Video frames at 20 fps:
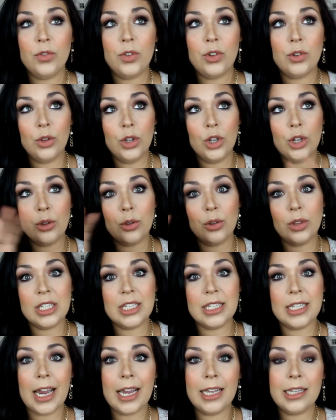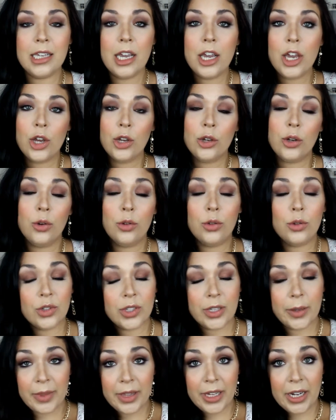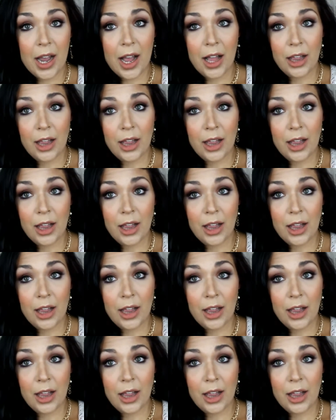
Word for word: If you look through the sites, go through some of the